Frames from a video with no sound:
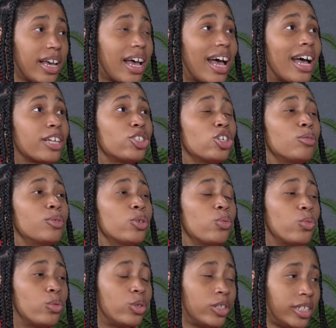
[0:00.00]
October
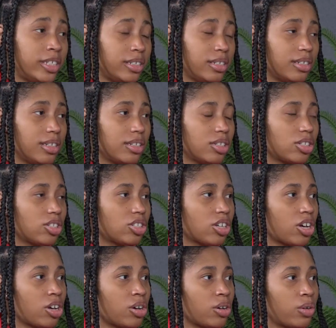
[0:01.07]
one.
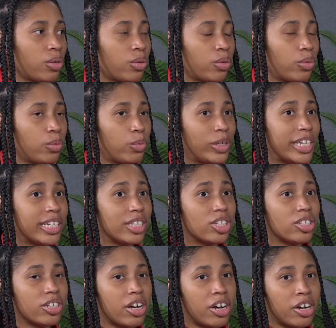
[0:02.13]
So we can
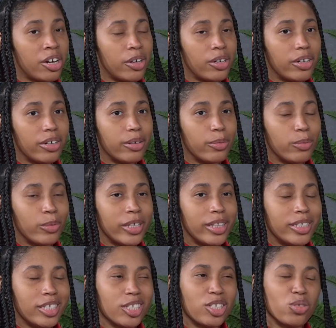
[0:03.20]
start with
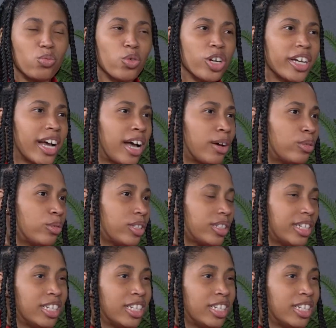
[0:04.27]
just workouts,